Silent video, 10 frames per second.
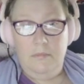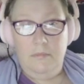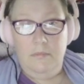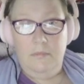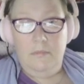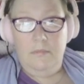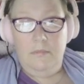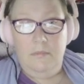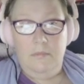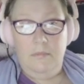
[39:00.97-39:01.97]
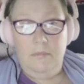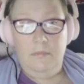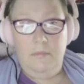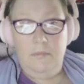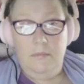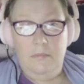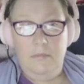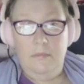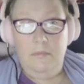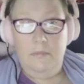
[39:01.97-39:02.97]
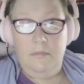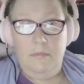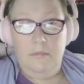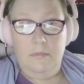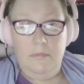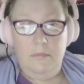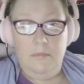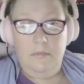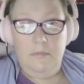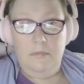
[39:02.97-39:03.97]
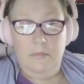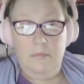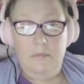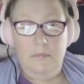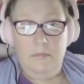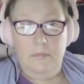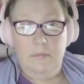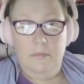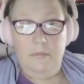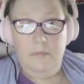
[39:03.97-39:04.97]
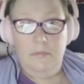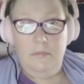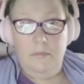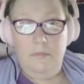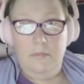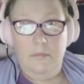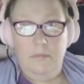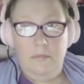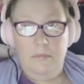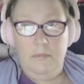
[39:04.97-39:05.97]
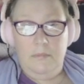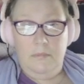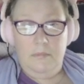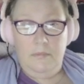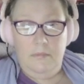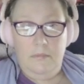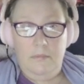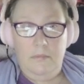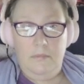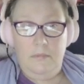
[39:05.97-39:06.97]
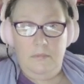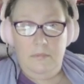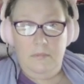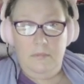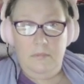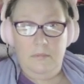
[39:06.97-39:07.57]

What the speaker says: (not speaking)